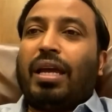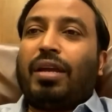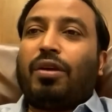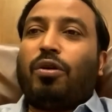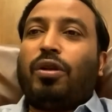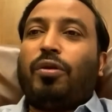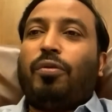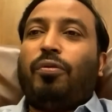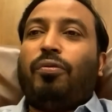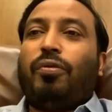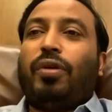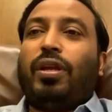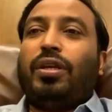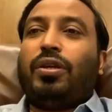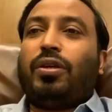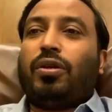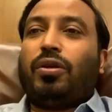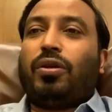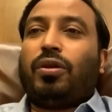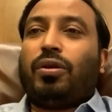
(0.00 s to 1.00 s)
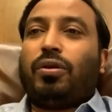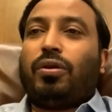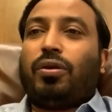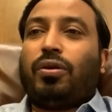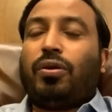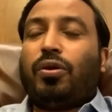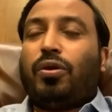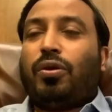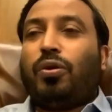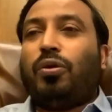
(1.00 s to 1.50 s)
got a very
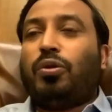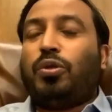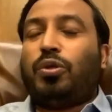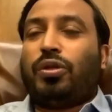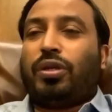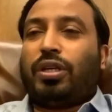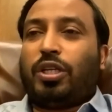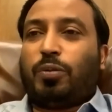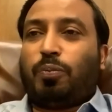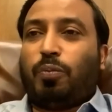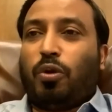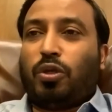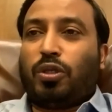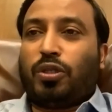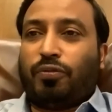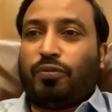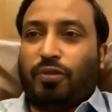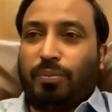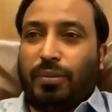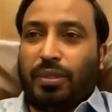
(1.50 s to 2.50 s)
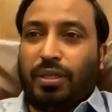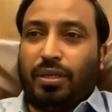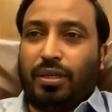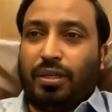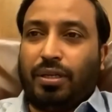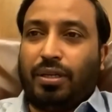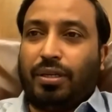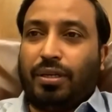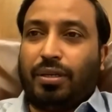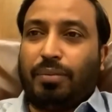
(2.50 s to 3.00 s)
huge response from
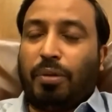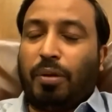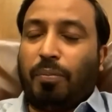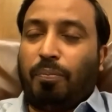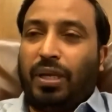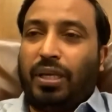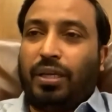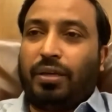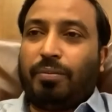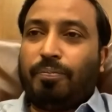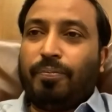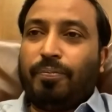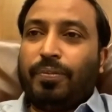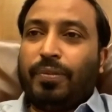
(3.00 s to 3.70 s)
the public.